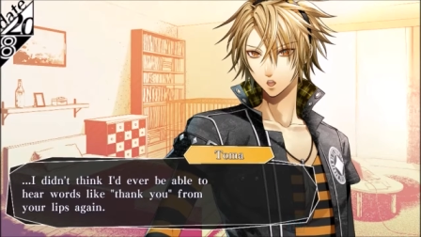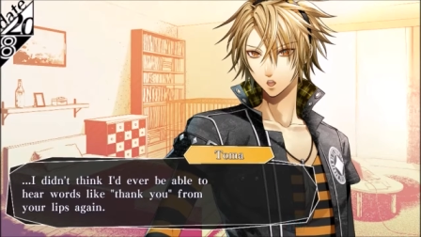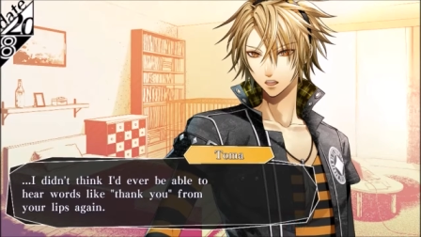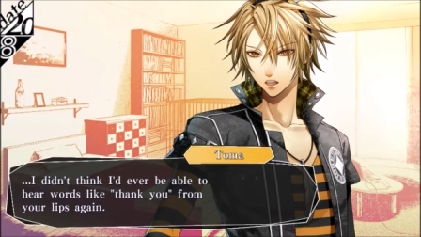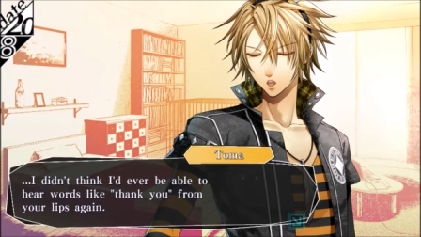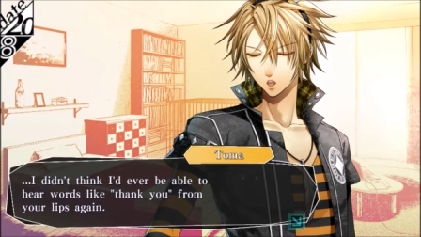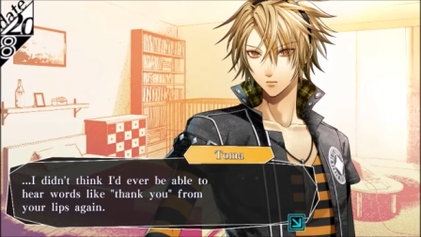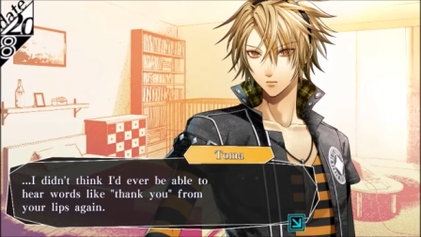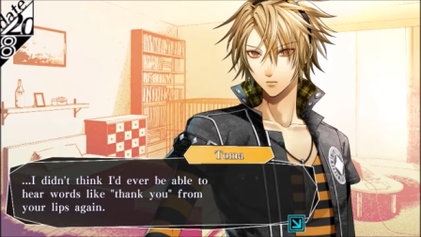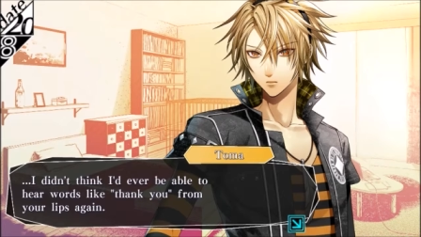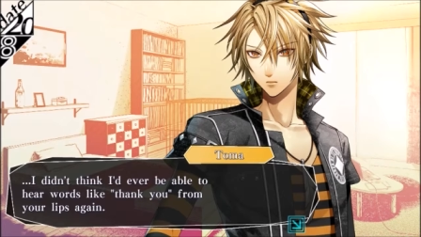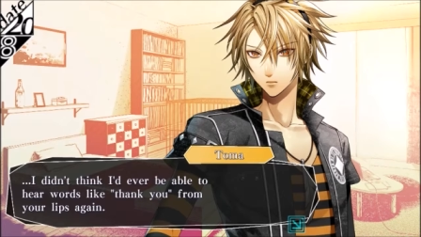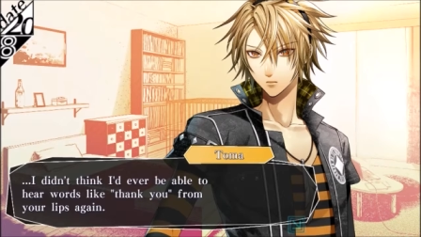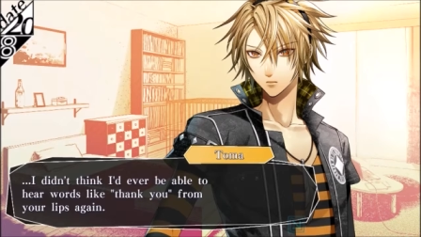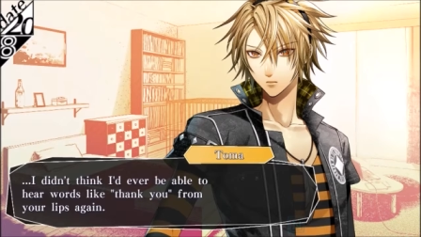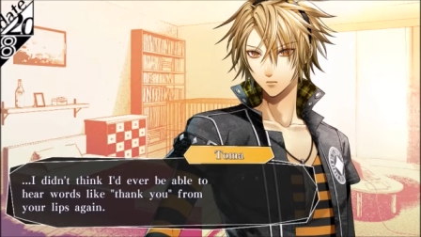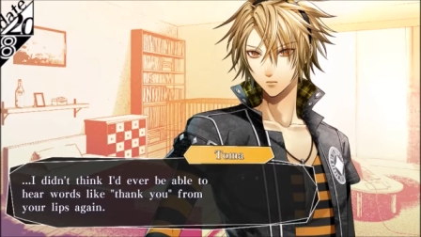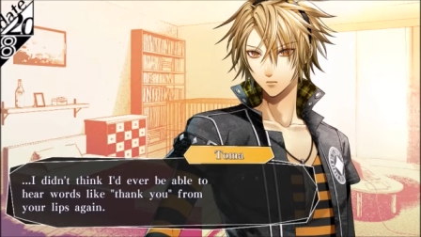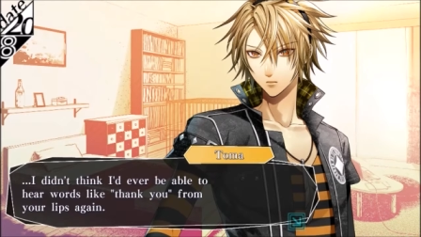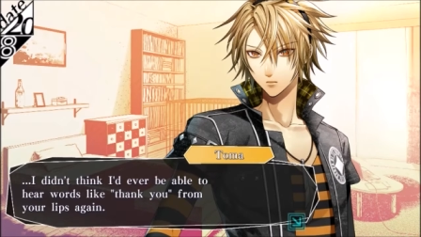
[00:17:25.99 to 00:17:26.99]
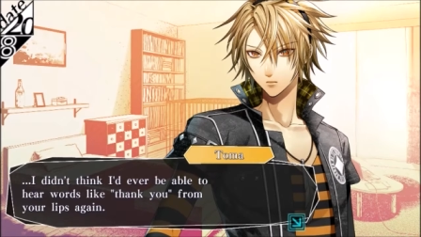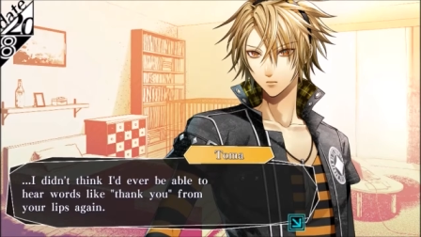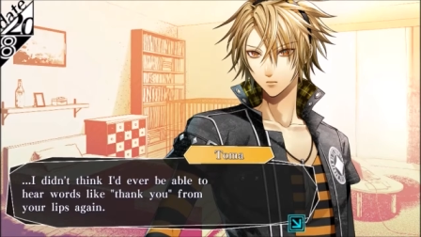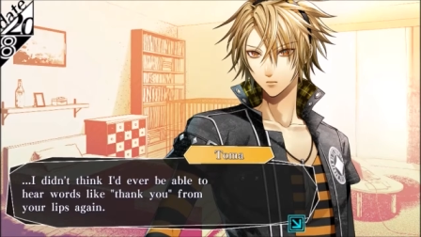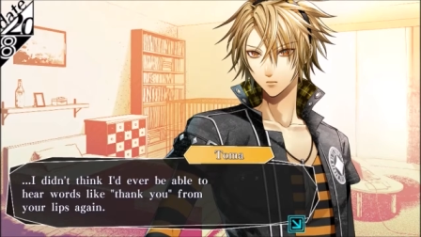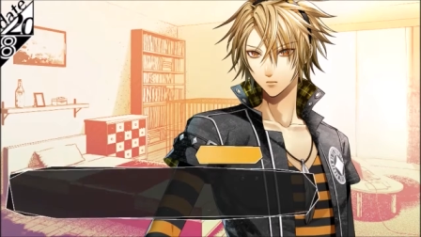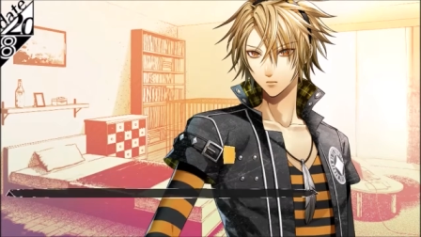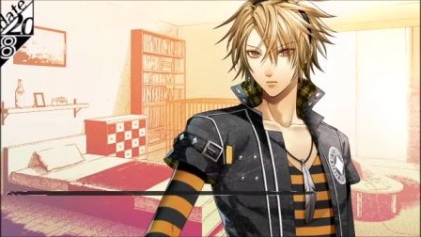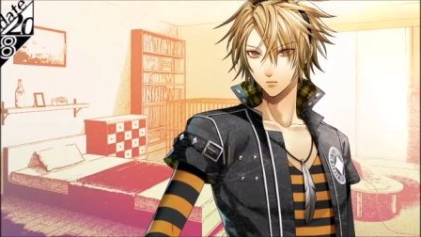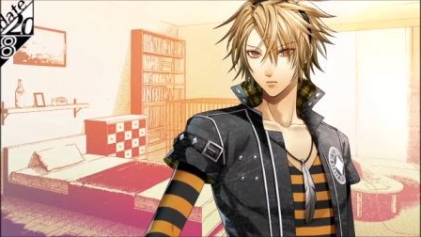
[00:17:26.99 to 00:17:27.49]
thank you from your
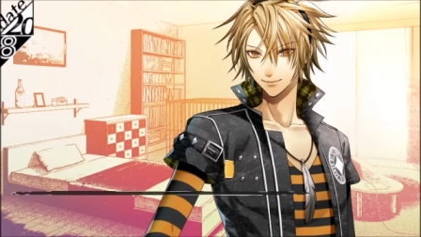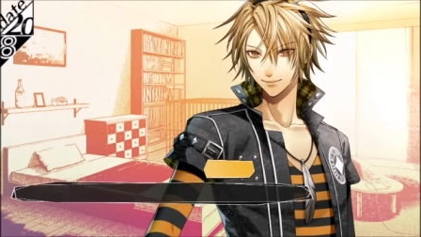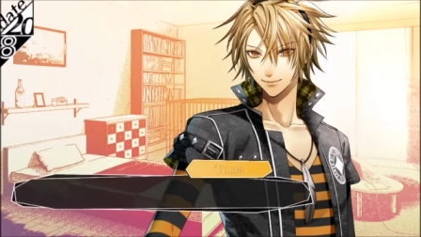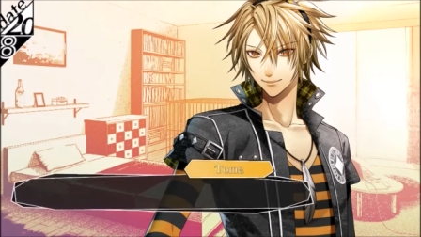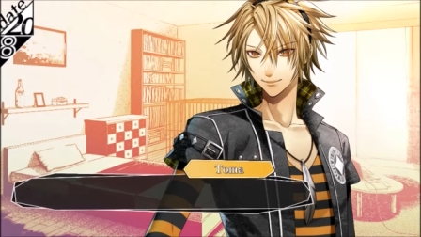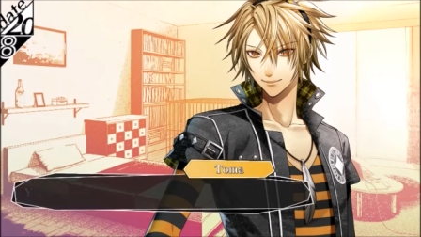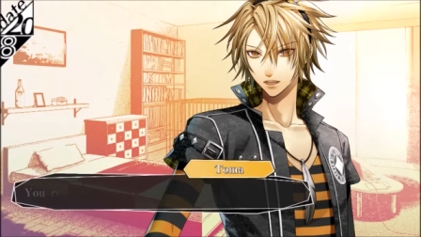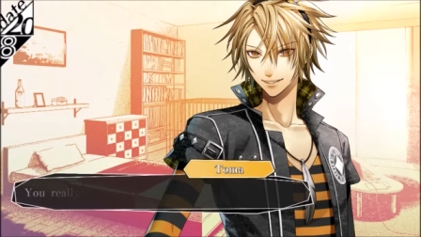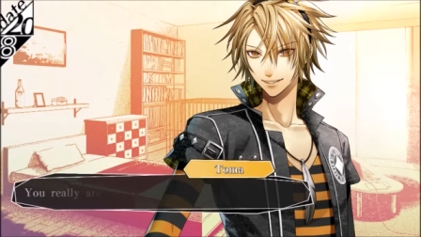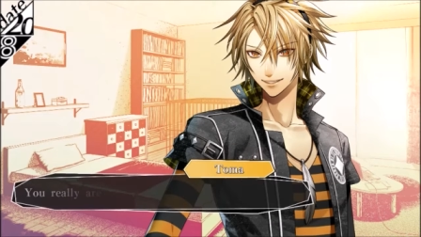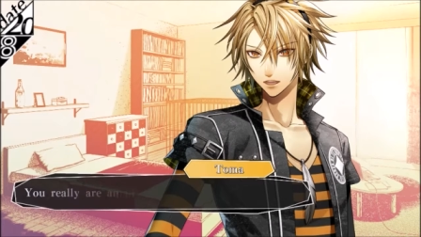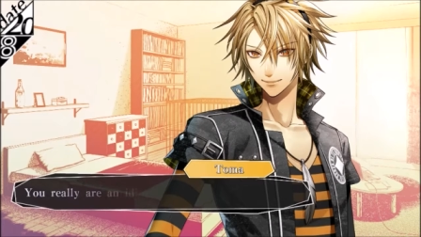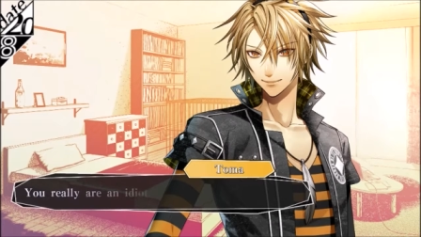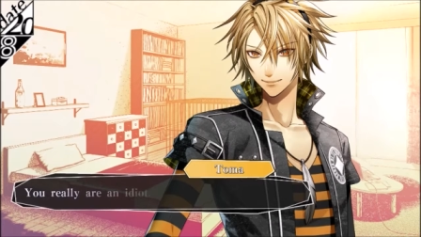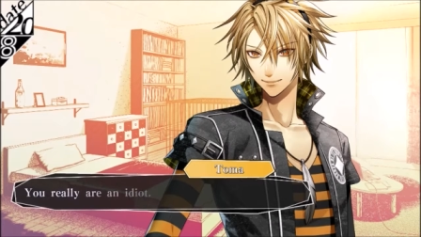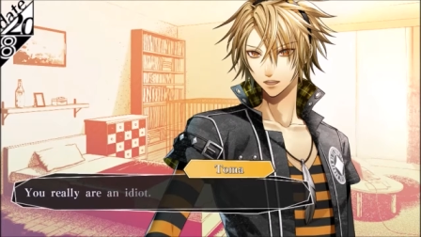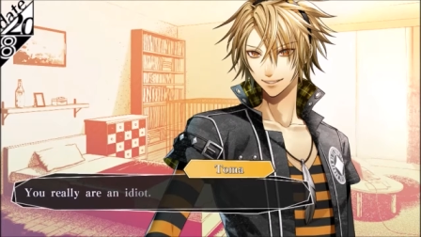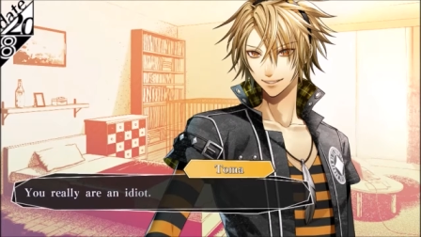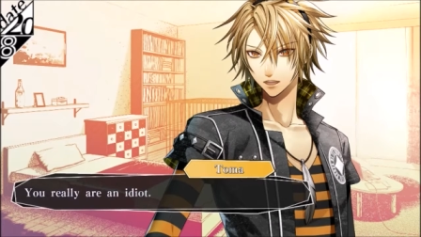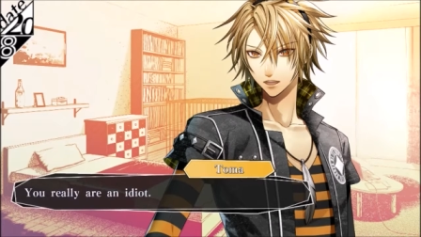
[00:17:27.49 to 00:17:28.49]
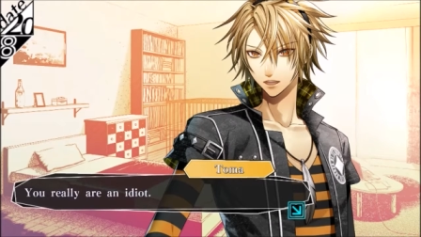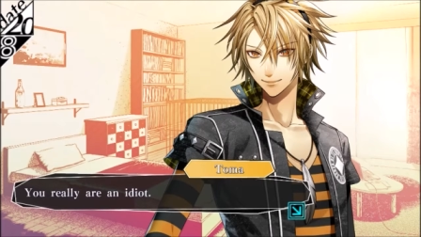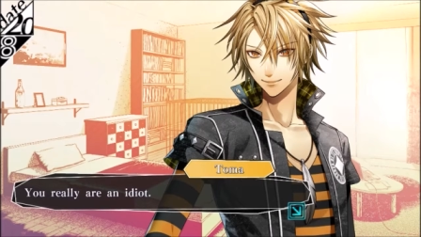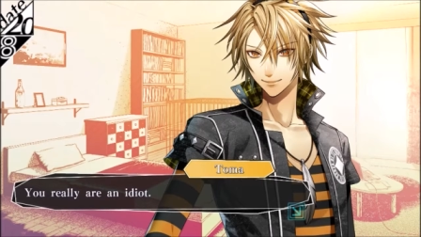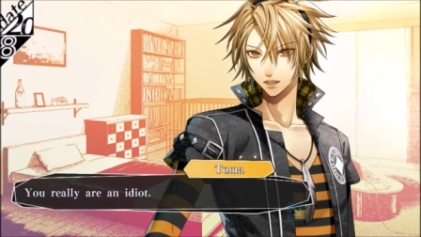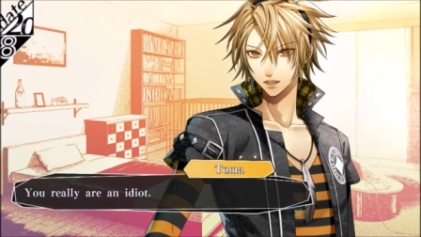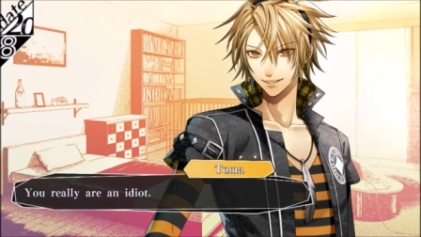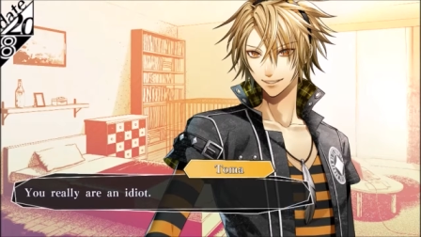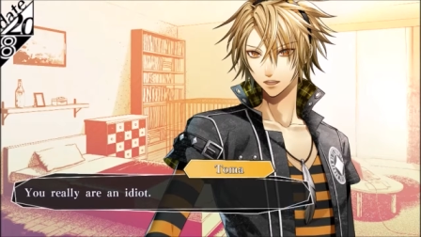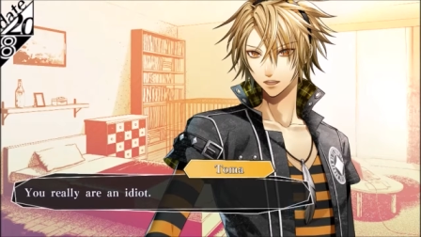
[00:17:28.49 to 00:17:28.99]
lips.
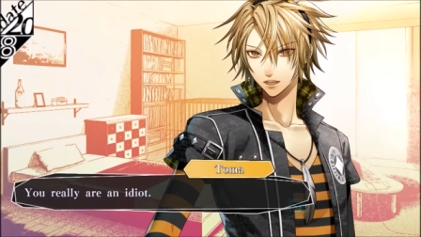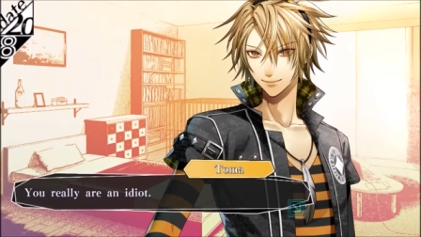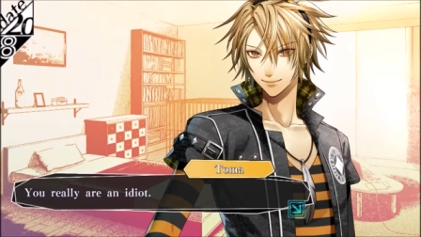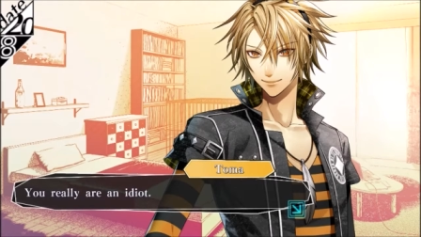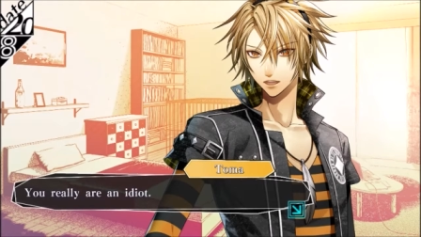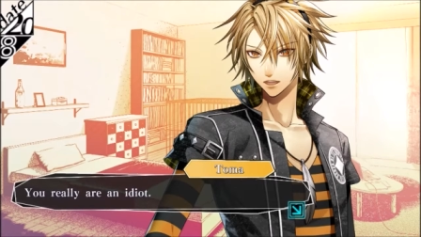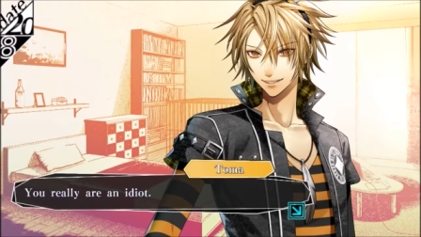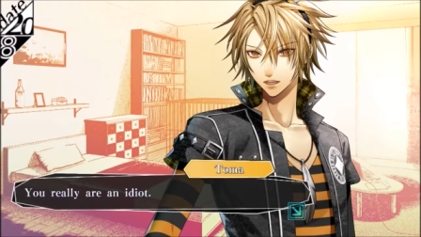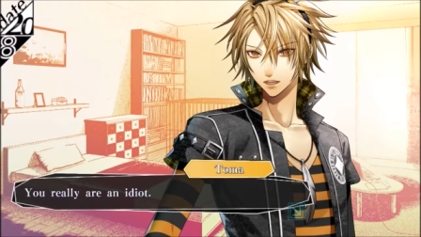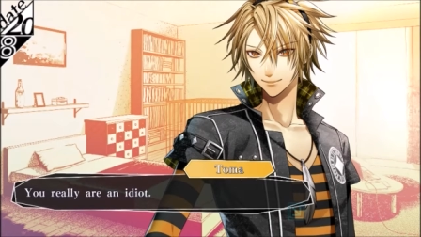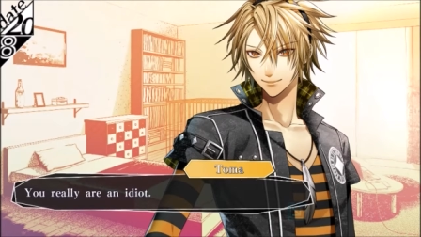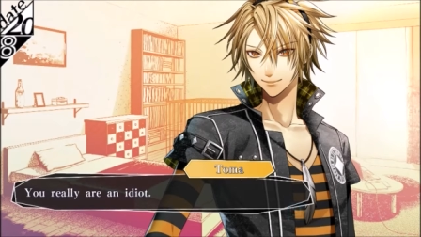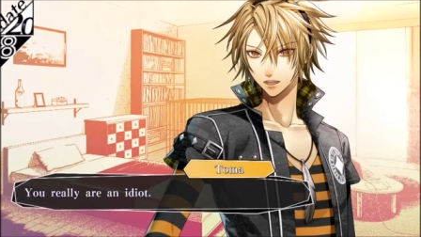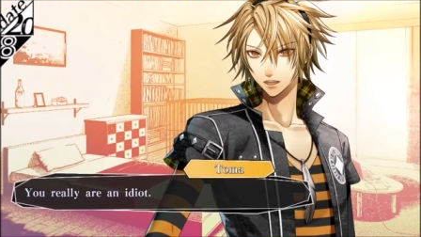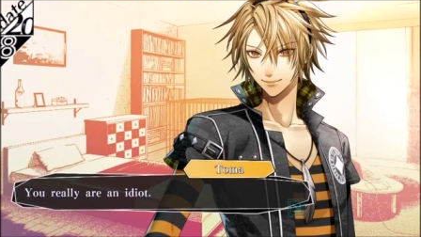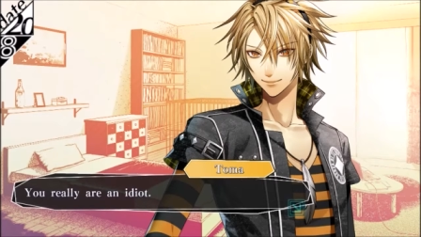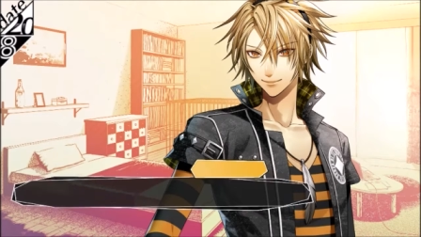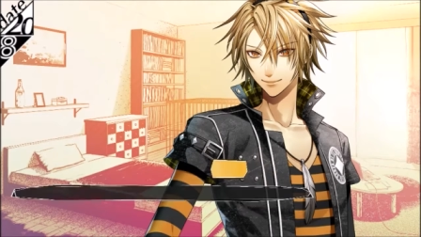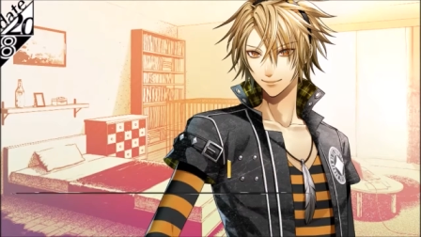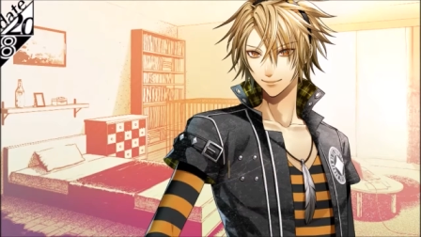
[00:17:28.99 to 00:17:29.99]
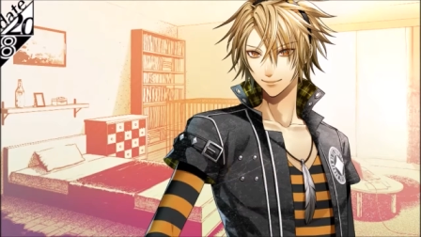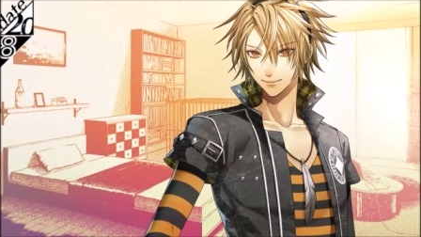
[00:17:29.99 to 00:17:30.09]
You really are an idiot.